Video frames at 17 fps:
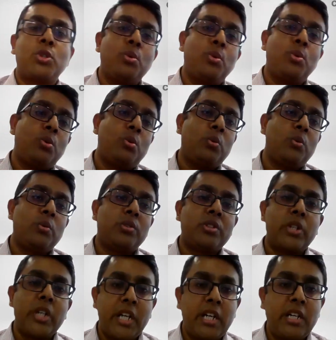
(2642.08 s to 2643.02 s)
to
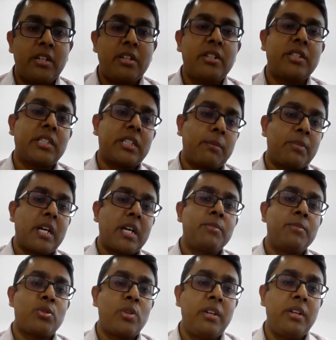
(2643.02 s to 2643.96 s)
3 years,
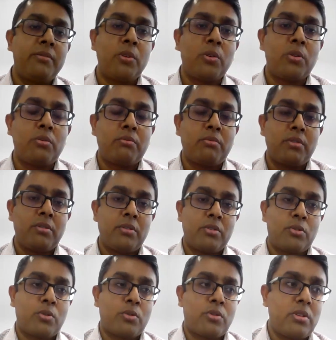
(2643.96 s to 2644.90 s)
sometimes 24,
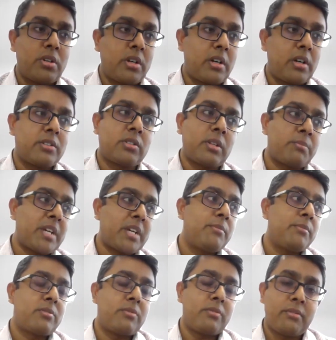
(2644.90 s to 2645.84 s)

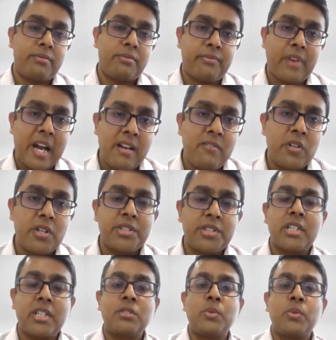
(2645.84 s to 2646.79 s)
sometimes 5
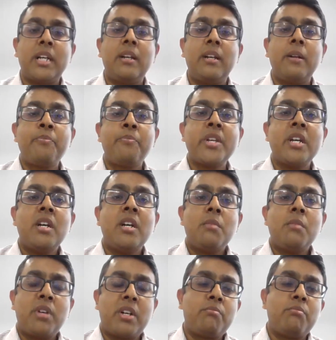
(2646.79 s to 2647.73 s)
years as well.
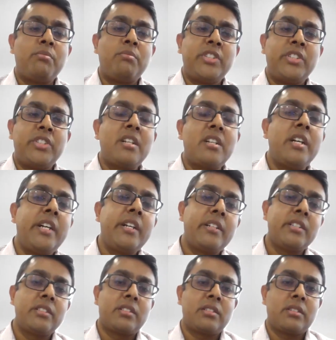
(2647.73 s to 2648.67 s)
But generally
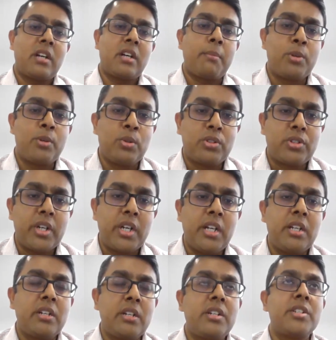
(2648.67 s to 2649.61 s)
it is up to 3
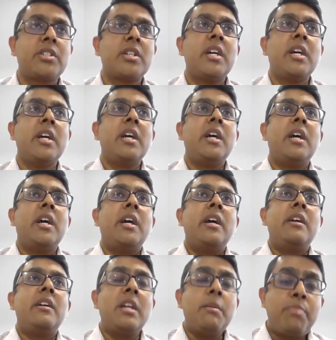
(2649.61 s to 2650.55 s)
years.
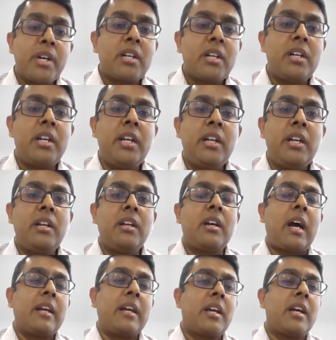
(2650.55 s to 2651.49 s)

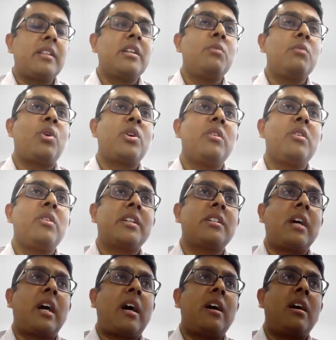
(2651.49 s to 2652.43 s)
Typically, I think what you're
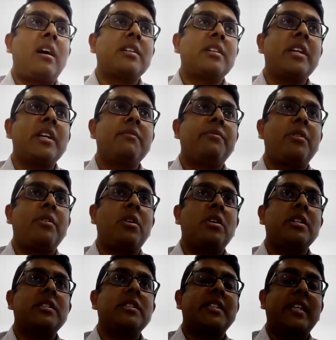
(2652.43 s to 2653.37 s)
asking
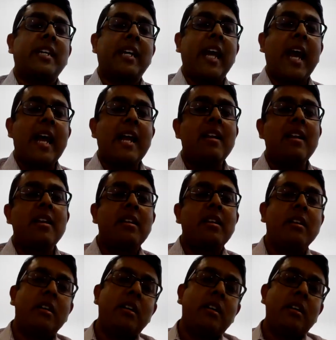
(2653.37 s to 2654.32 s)
for is,
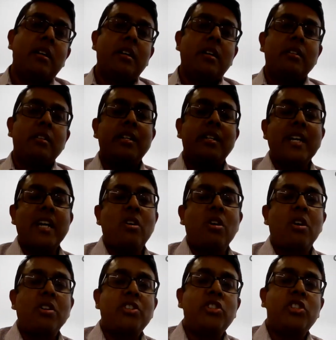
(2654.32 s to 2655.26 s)
can the
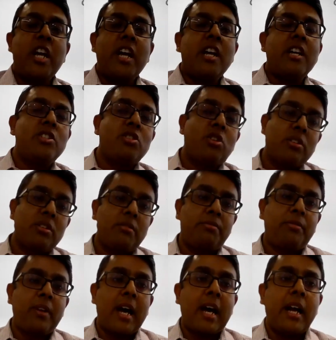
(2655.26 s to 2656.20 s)
tenor change on the
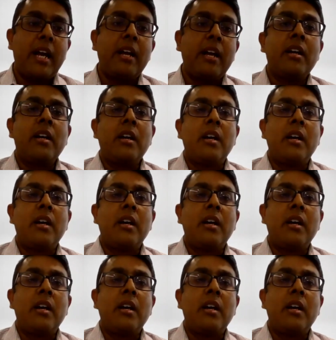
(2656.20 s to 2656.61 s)
fly?